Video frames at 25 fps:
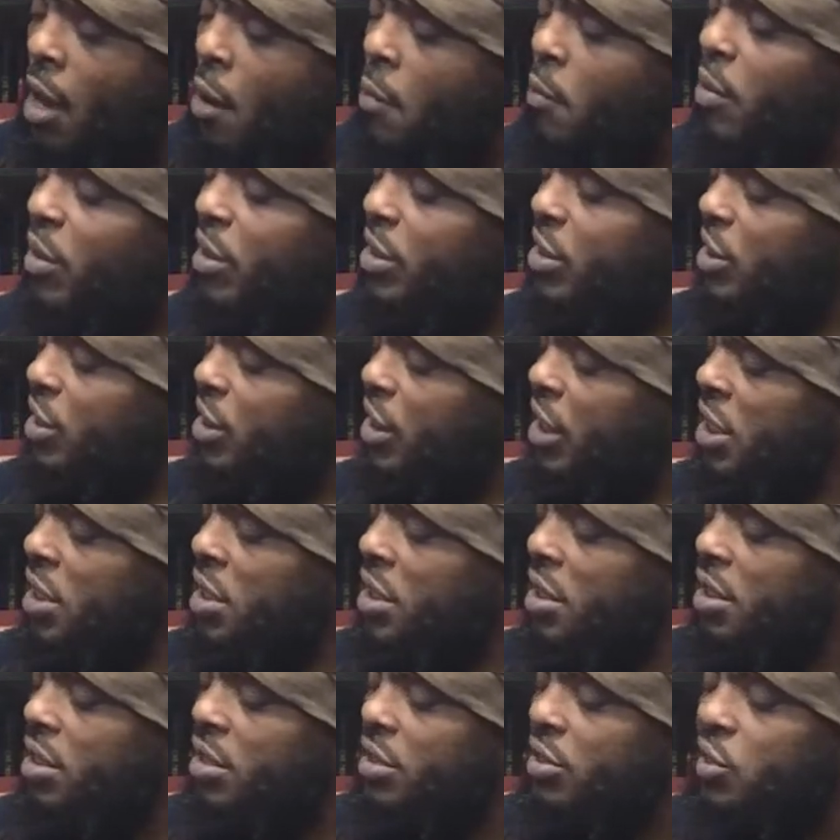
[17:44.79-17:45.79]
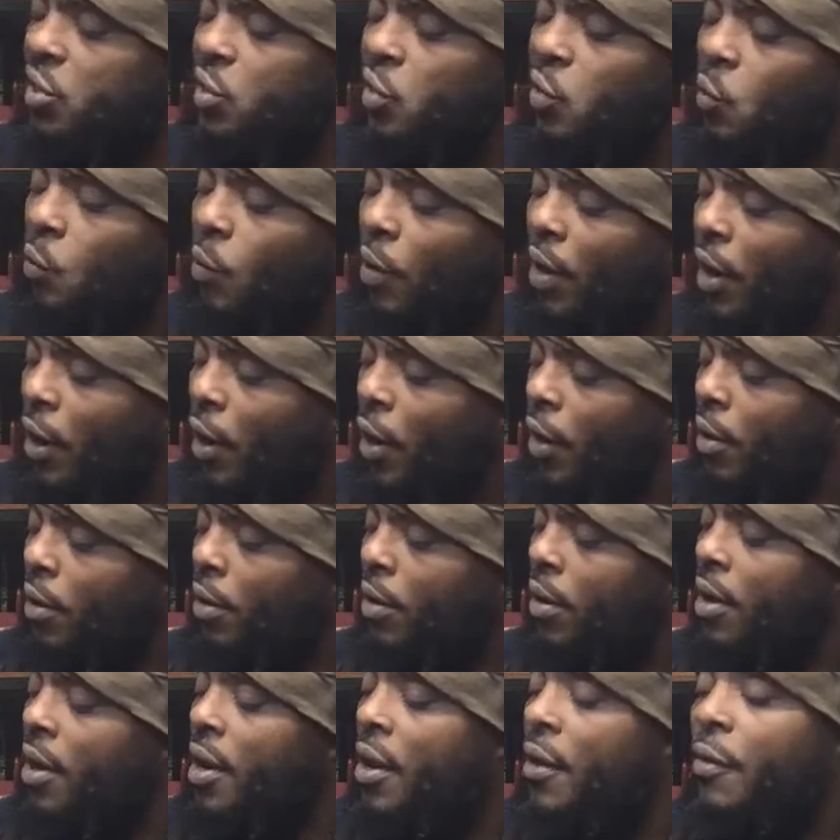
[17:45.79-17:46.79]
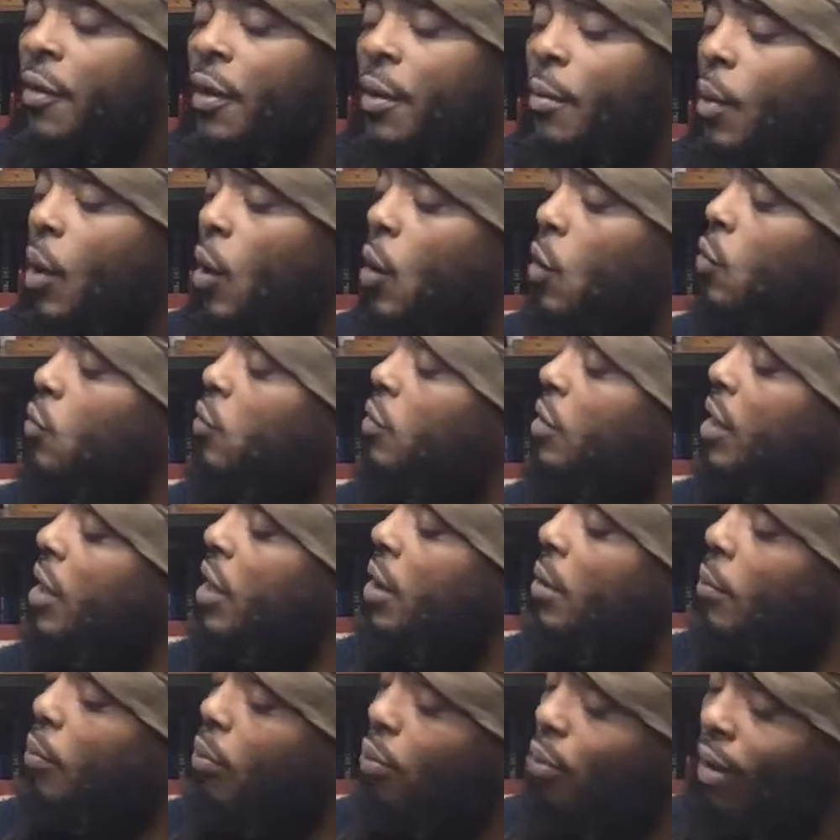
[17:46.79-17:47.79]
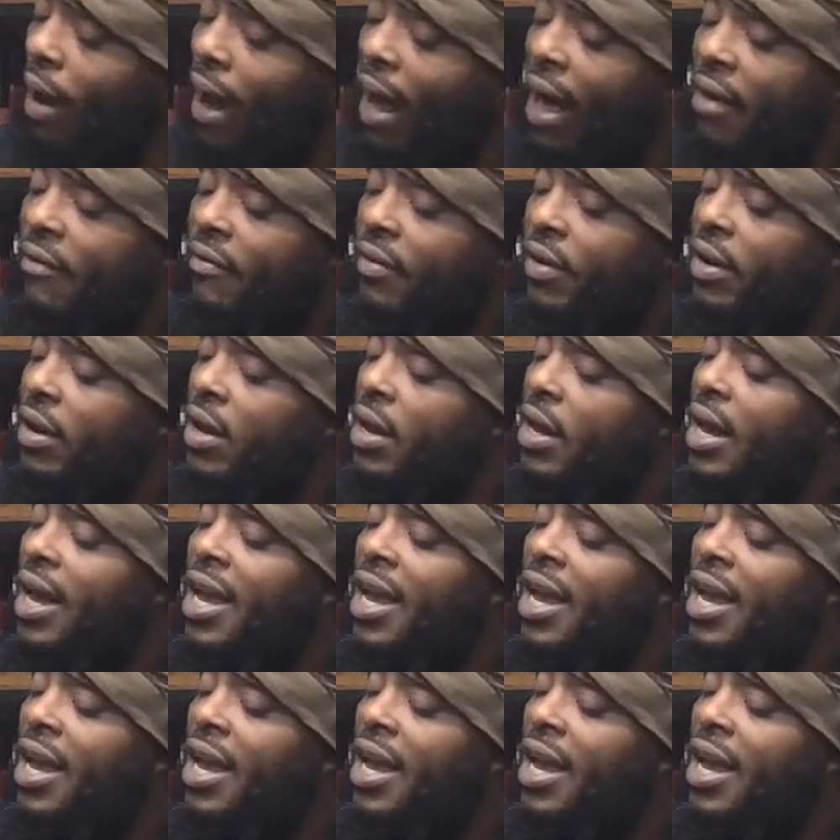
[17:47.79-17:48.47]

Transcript: but she should wear them only in private,